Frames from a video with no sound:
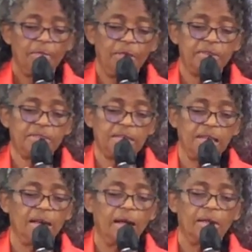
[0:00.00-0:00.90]

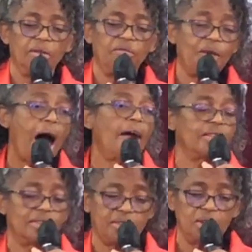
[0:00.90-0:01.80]
The
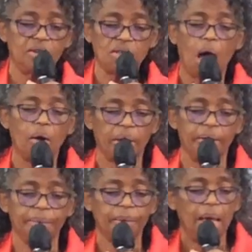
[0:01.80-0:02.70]
Father is still talking.